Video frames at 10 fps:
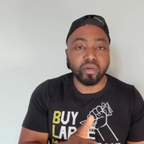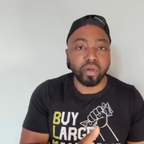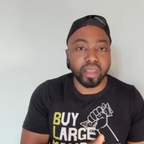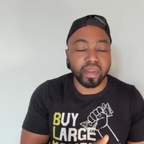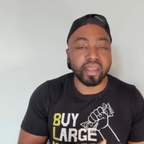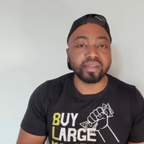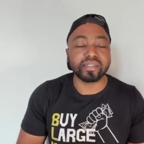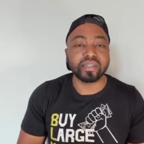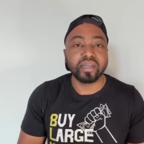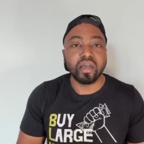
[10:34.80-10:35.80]
it is.
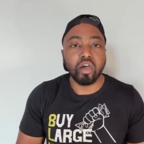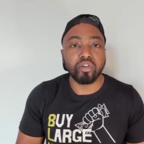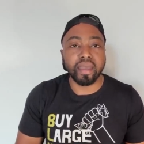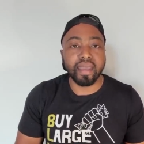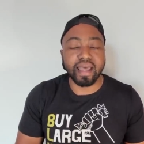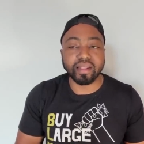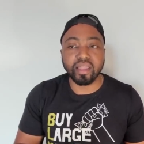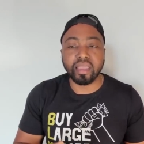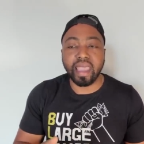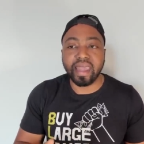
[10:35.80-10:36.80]
Okay, I
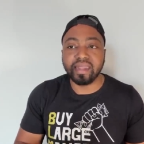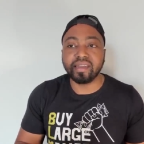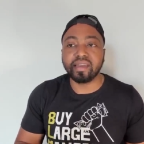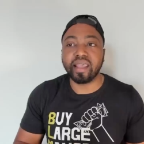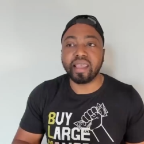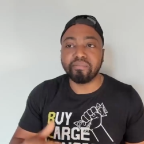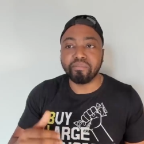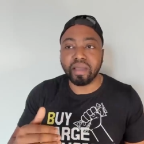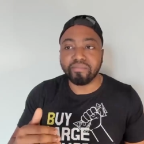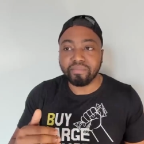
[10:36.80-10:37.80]
think at the end of the day, if,
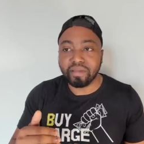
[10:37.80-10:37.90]
if,